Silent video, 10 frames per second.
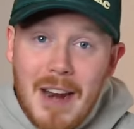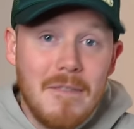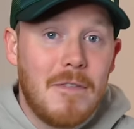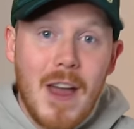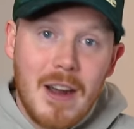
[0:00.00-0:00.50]
I
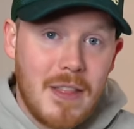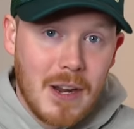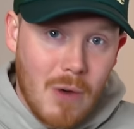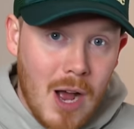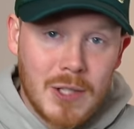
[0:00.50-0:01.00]
didn't find anything
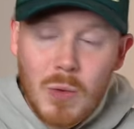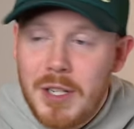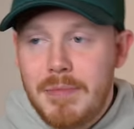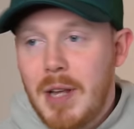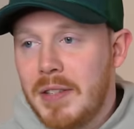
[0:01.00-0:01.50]
at Ross,
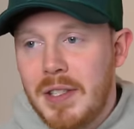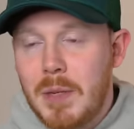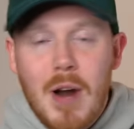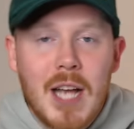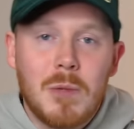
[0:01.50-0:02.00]
which doesn't
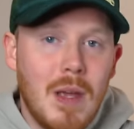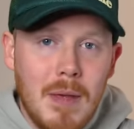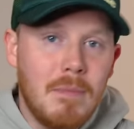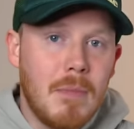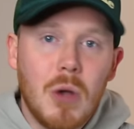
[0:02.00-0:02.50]
surprise me. I
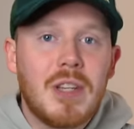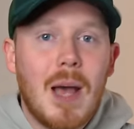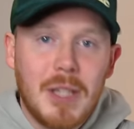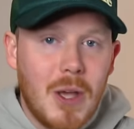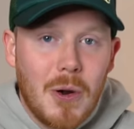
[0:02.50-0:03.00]
mean, most
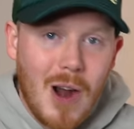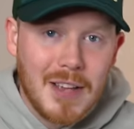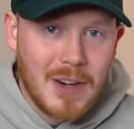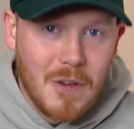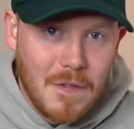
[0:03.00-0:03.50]
times I go to
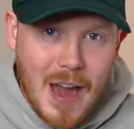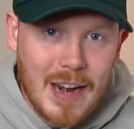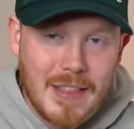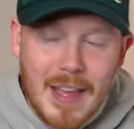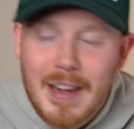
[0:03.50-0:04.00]
Ross, I don't find
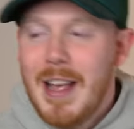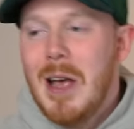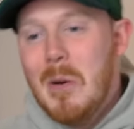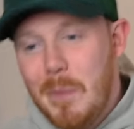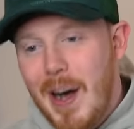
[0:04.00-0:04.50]
anything.
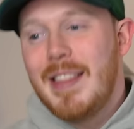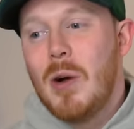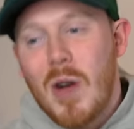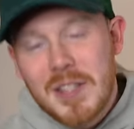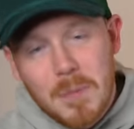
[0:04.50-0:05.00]
But
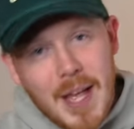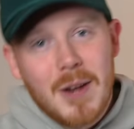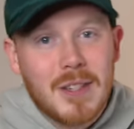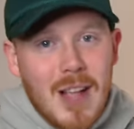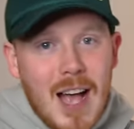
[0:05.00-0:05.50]
there was a
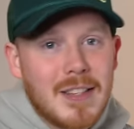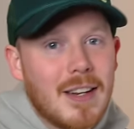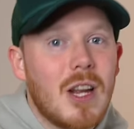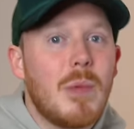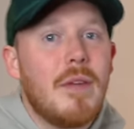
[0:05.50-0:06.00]
Plato's Closet
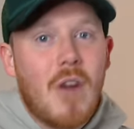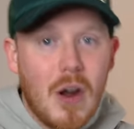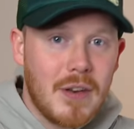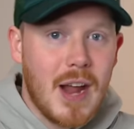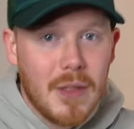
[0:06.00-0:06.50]
a little bit
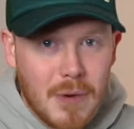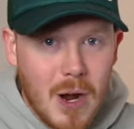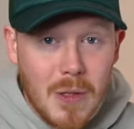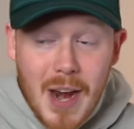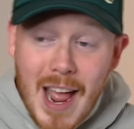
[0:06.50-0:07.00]
farther down the
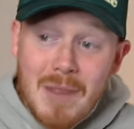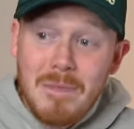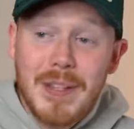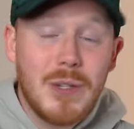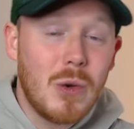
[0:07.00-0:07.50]
road that I hadn't
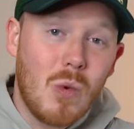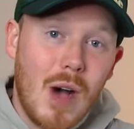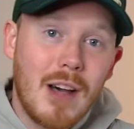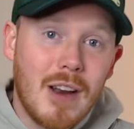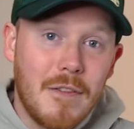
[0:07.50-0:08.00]
been to in a
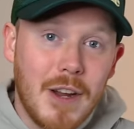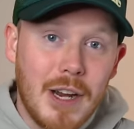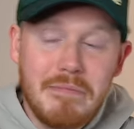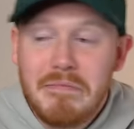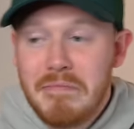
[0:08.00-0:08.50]
while, and I
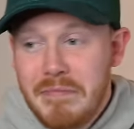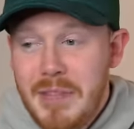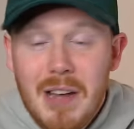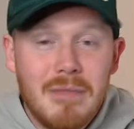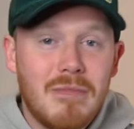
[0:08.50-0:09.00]
figured
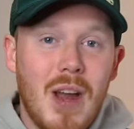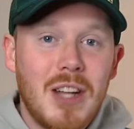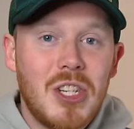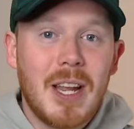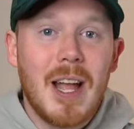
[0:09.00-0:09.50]
yeah, why not check